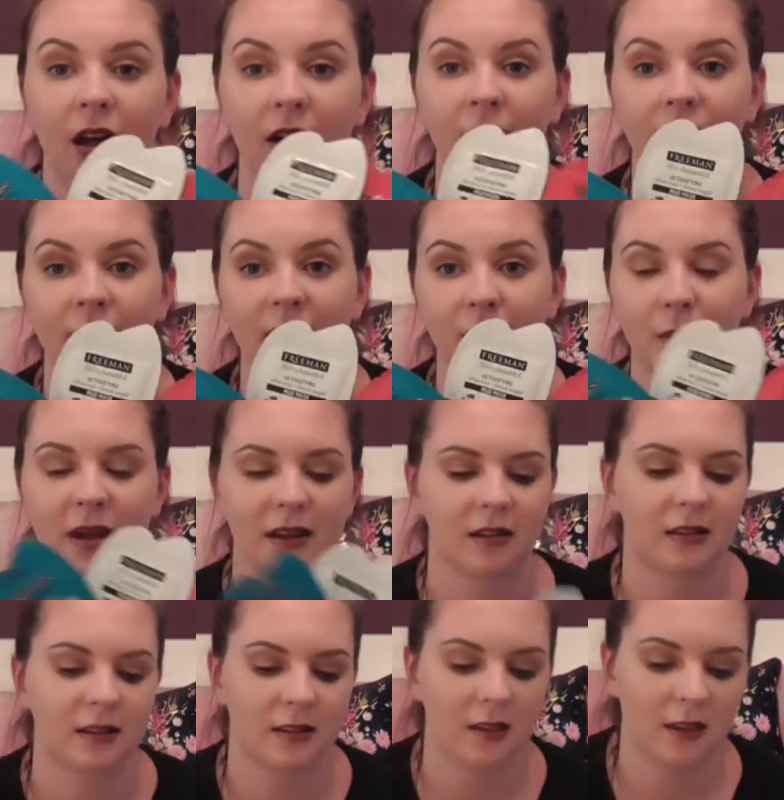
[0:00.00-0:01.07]
it's face
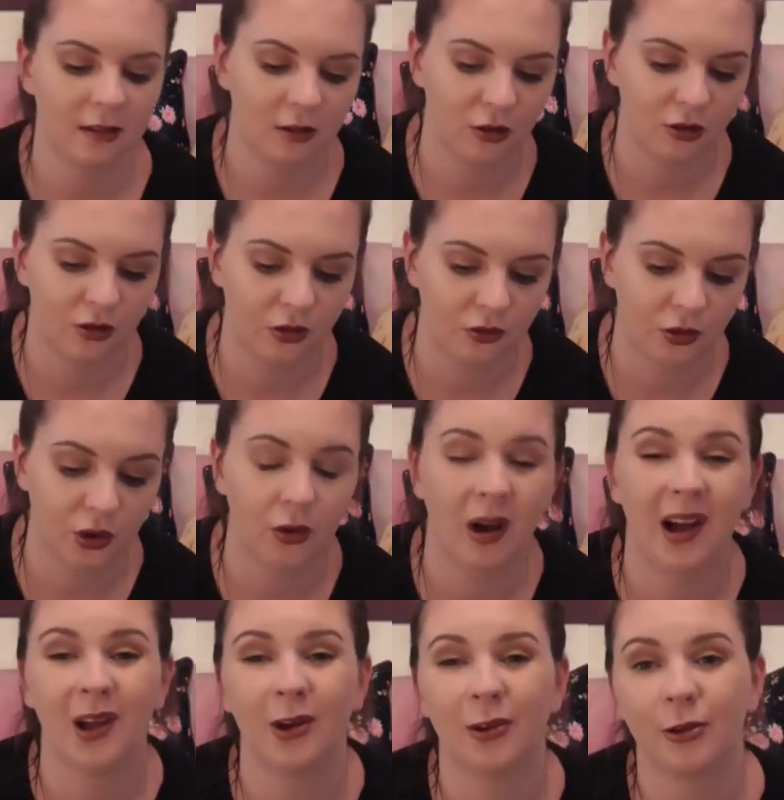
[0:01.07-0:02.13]
masks. These are just a few.
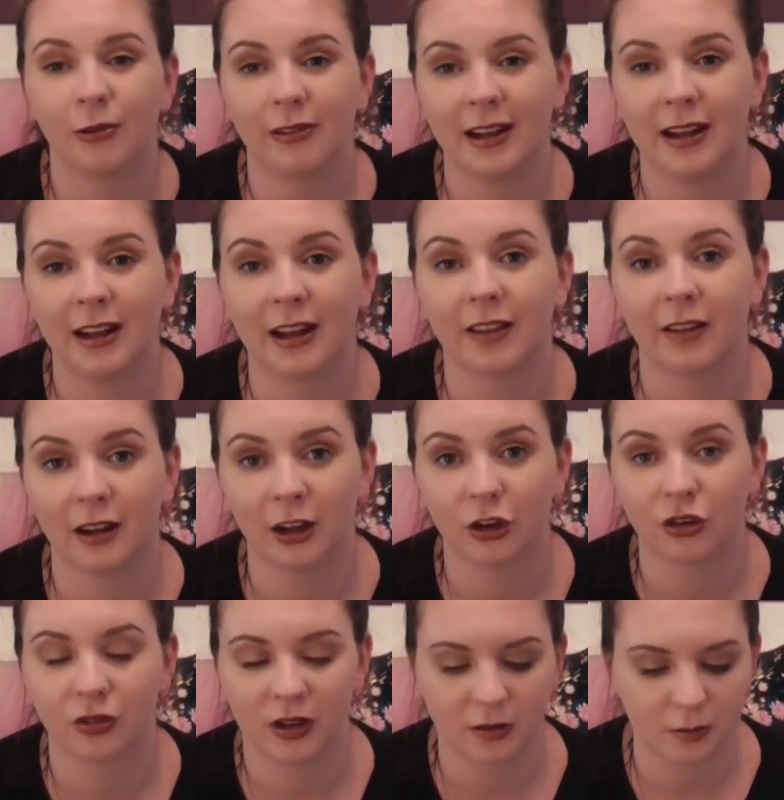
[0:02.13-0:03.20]
I also really like the
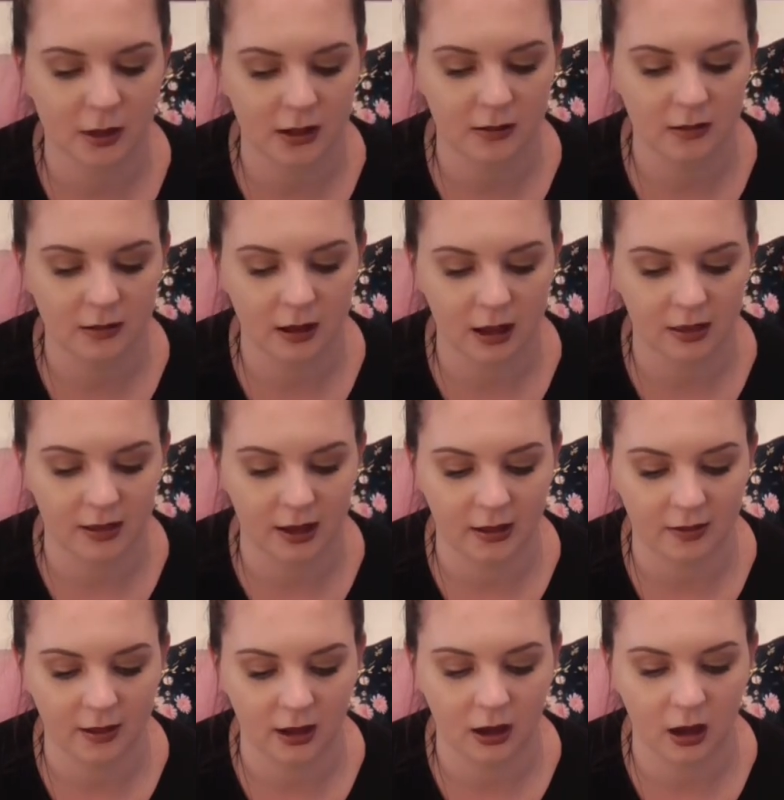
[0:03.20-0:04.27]
Lush face masks. I
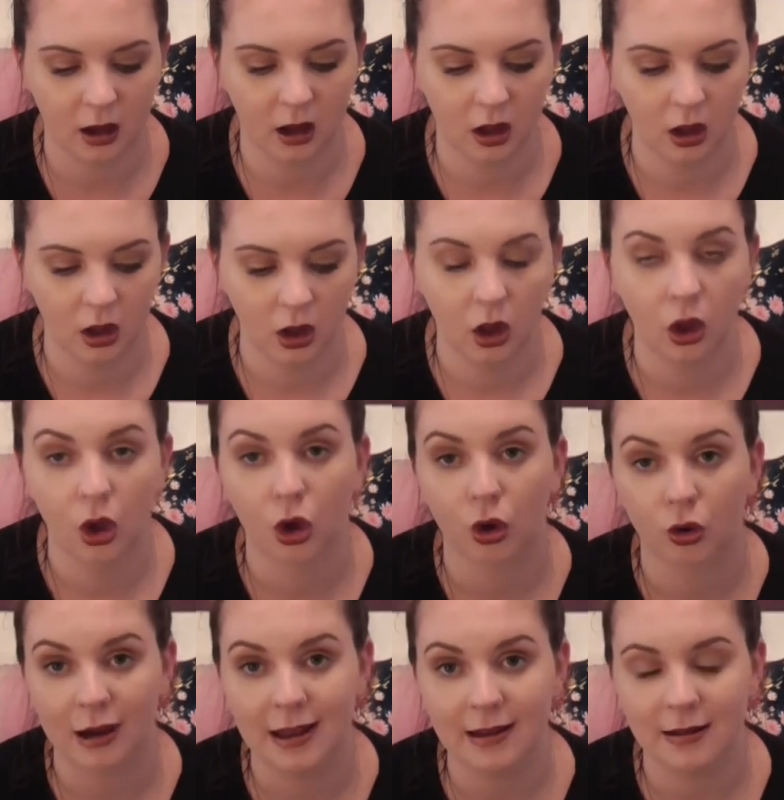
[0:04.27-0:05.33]
think they are
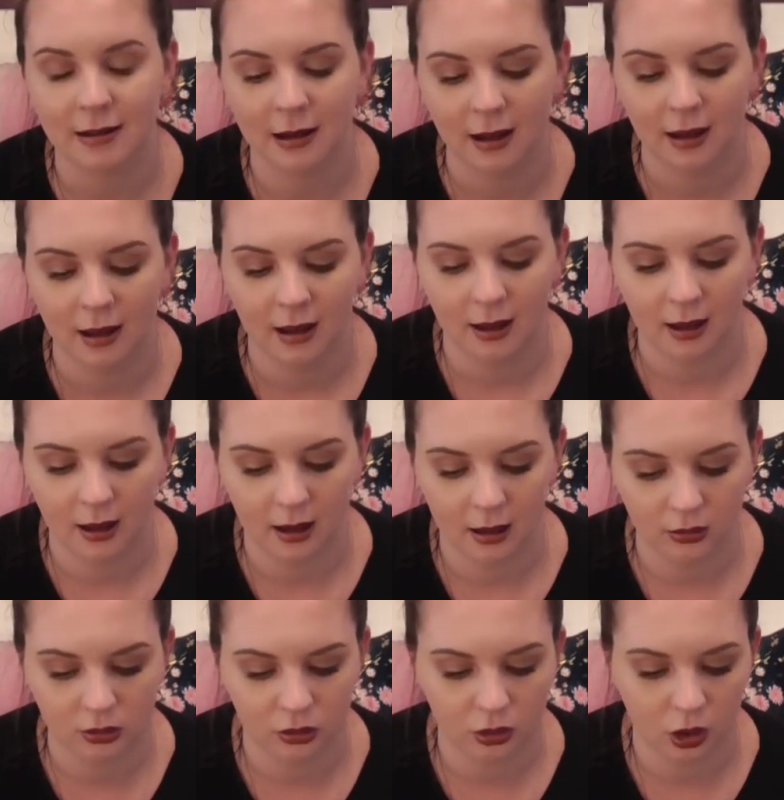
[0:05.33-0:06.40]
great.
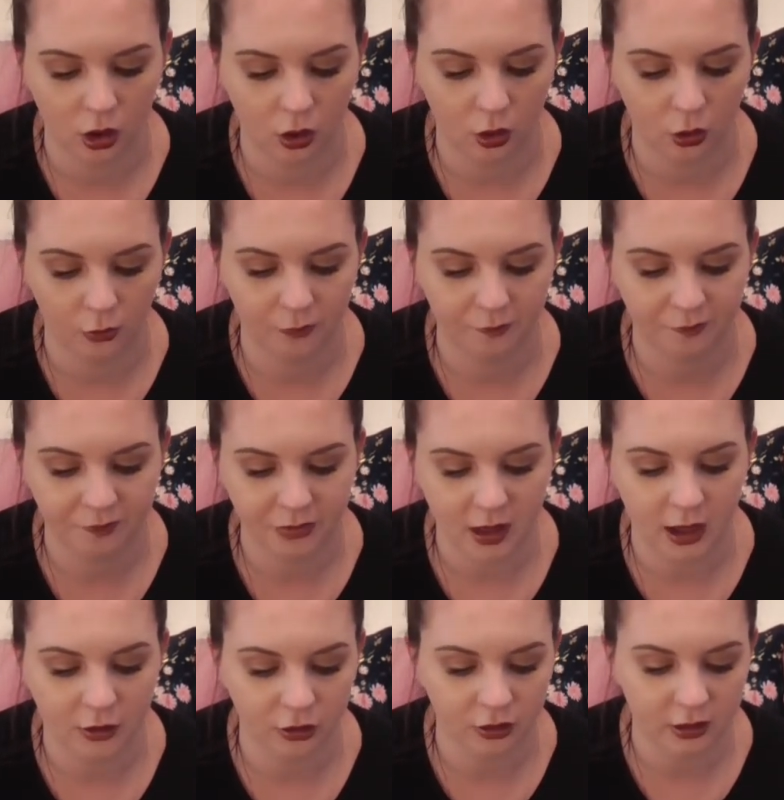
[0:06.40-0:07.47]
So
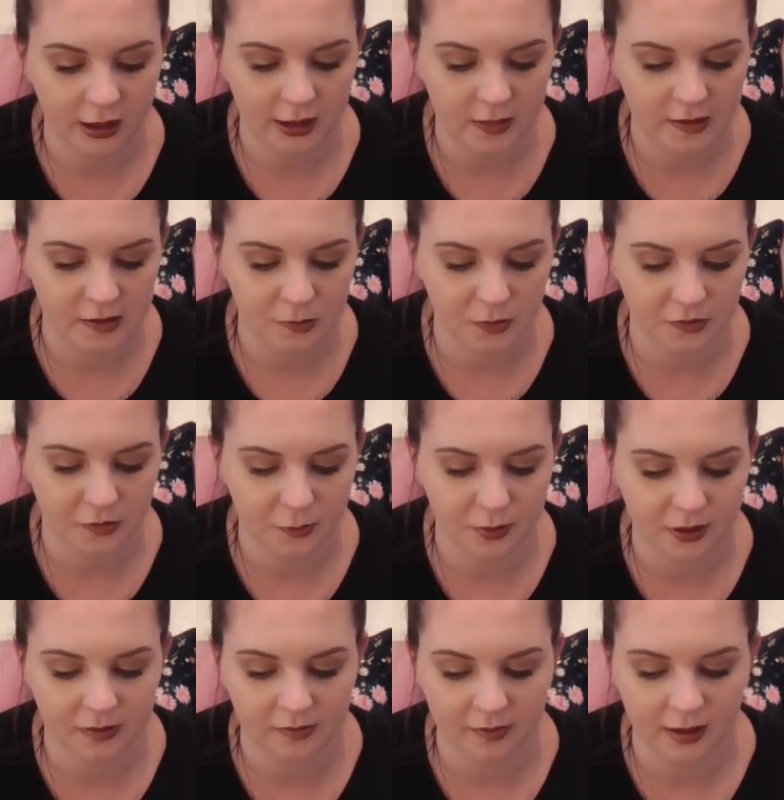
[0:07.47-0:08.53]
I just like these ones
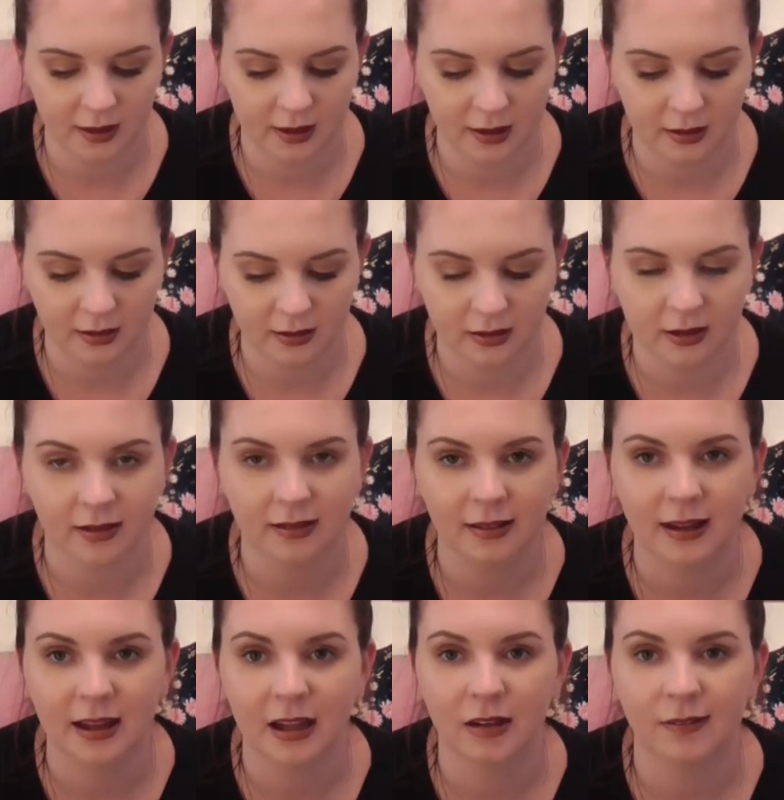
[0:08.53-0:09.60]
because they're
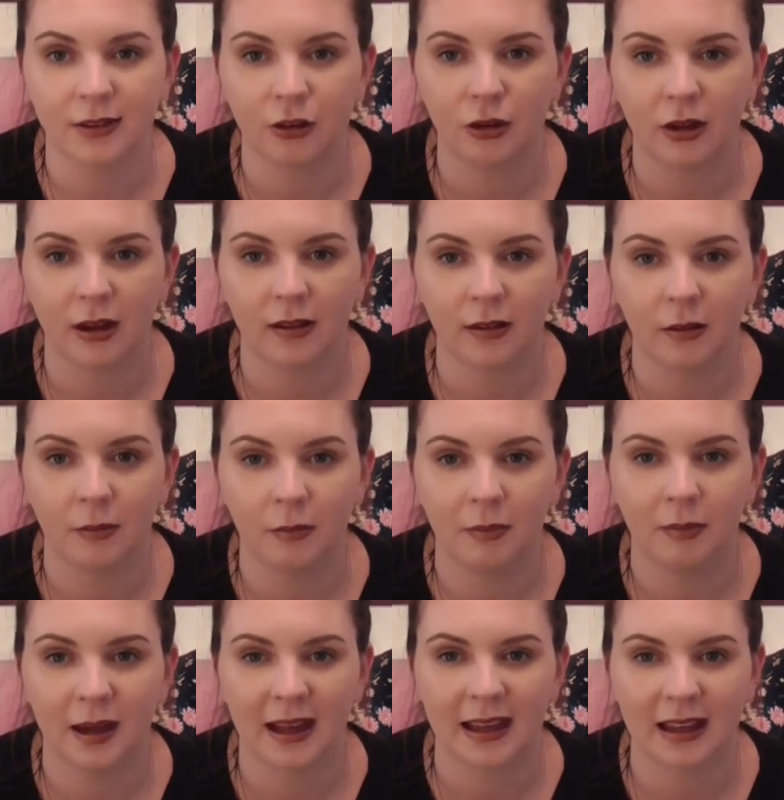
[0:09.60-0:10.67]
nicely individually
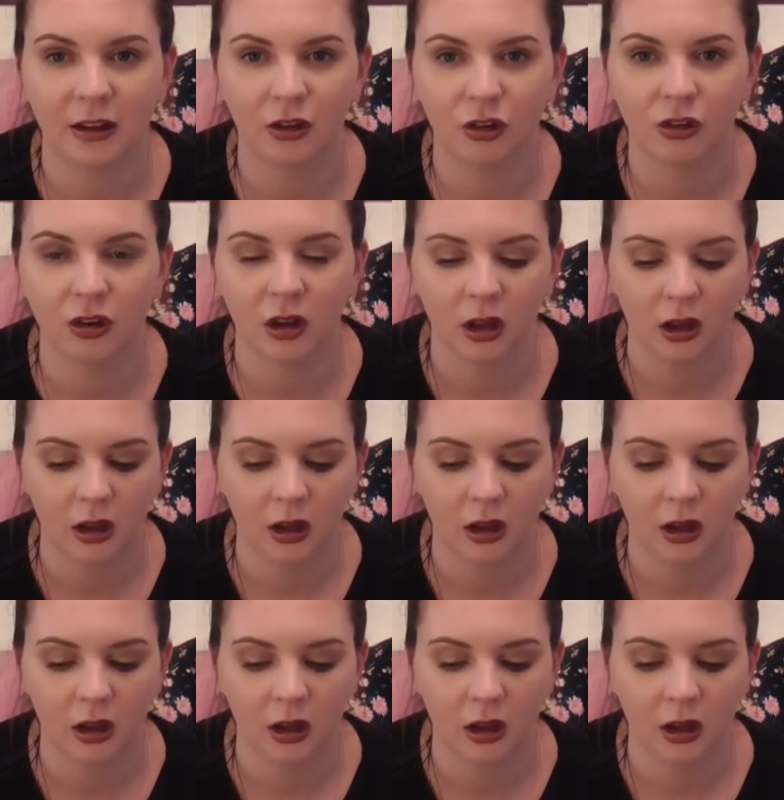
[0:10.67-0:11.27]
packaged